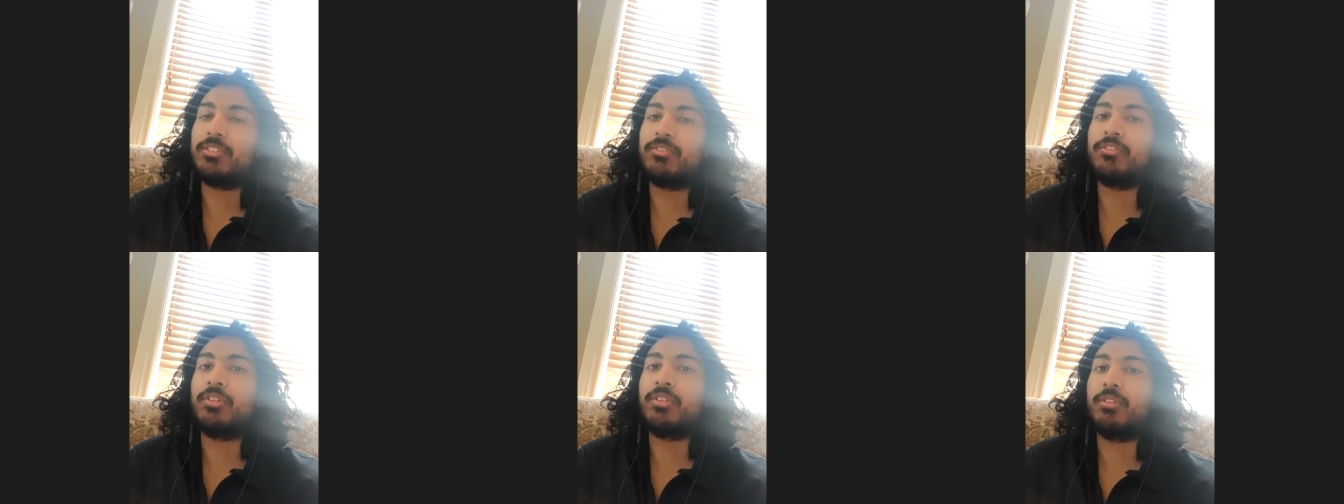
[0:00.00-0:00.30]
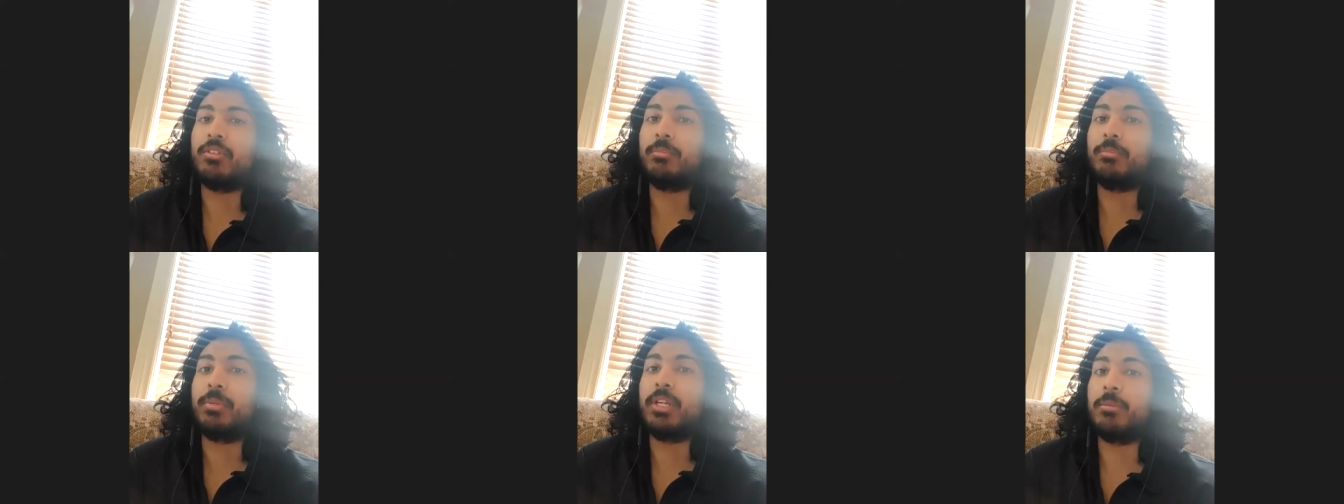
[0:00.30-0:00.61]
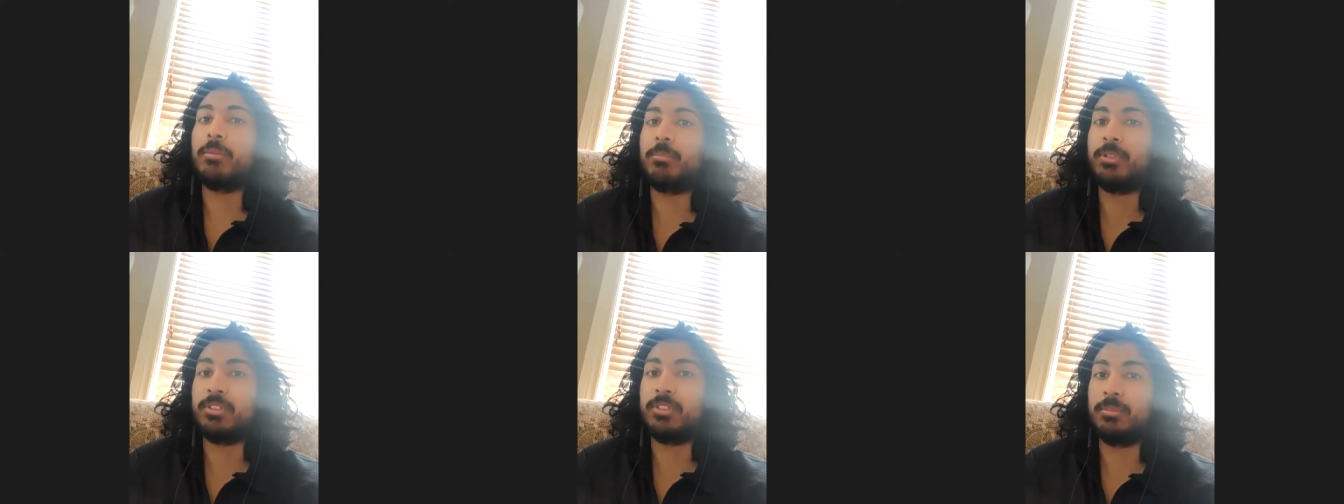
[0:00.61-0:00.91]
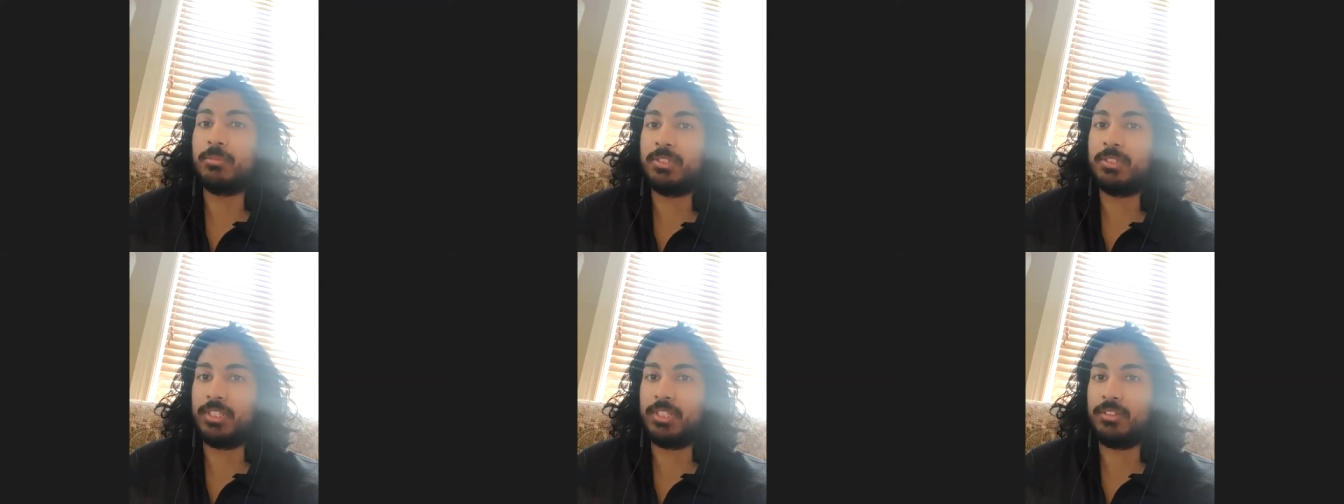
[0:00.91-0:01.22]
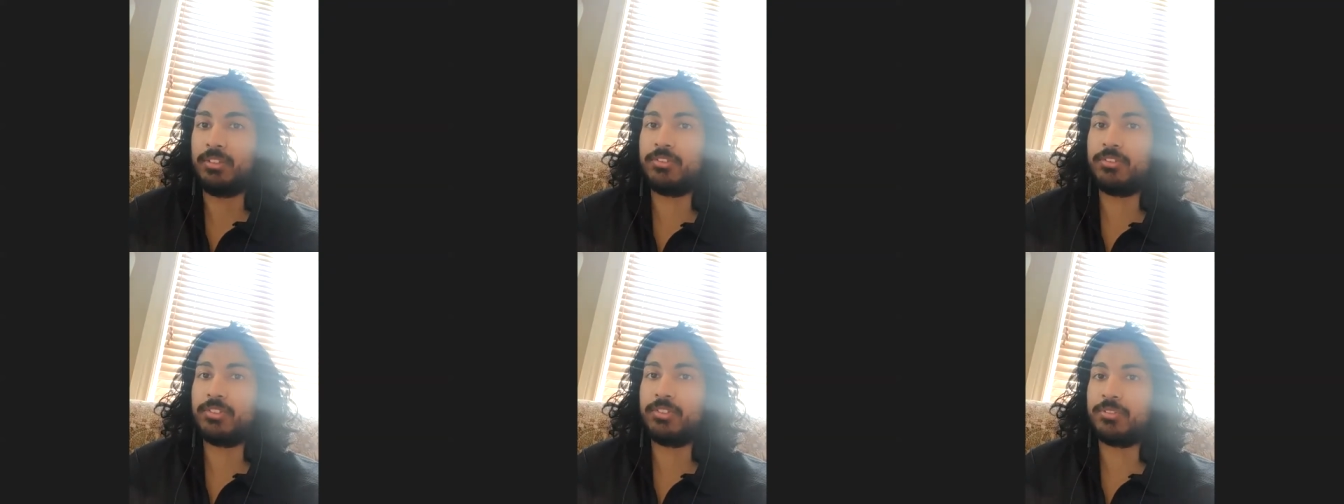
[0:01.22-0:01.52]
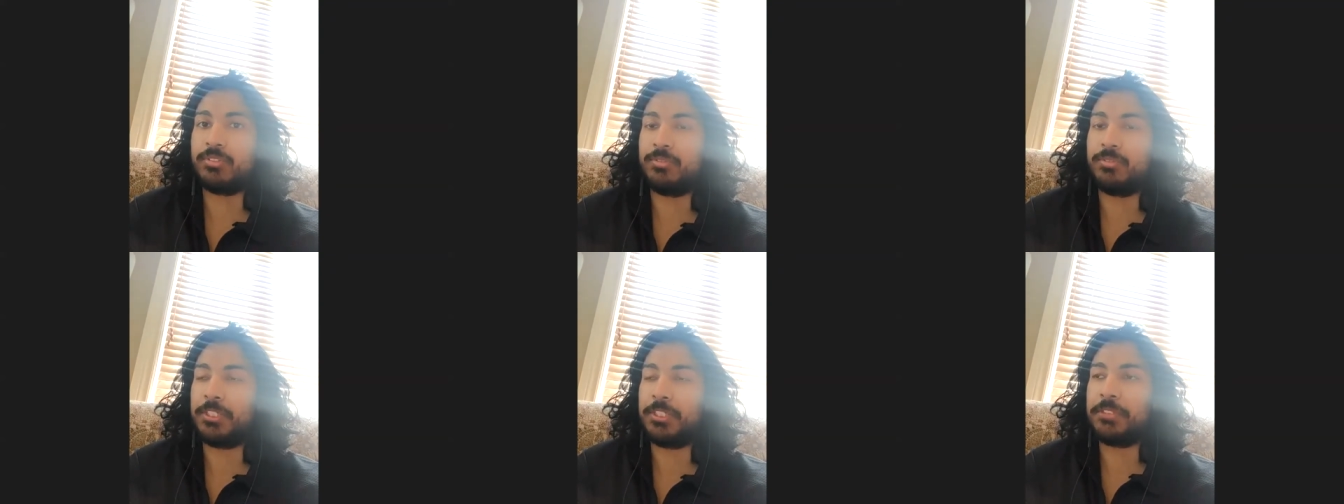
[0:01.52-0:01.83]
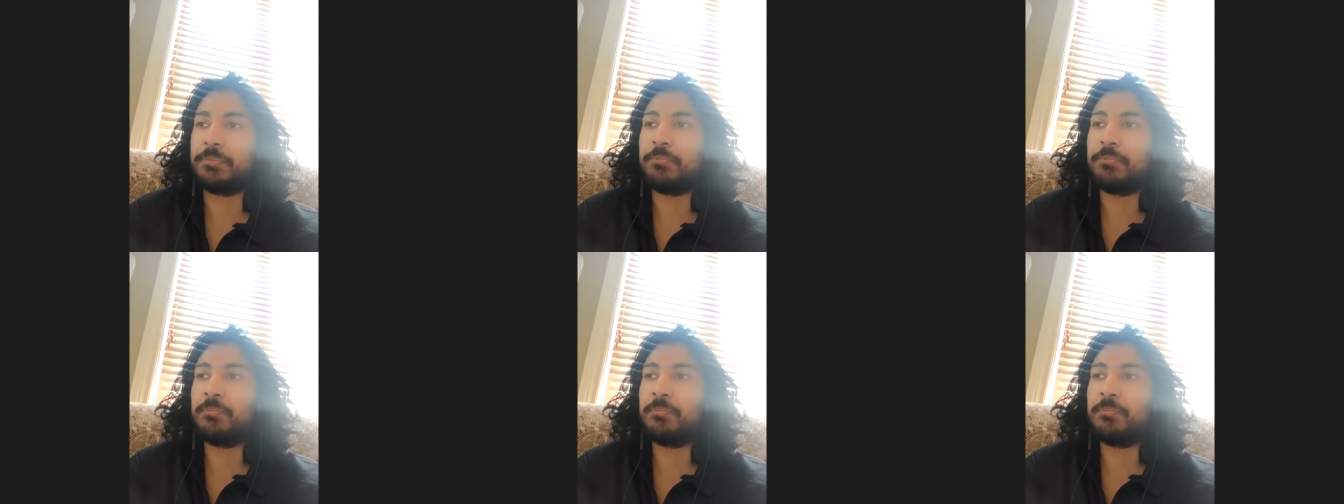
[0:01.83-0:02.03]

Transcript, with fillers: from the papers themselves, right?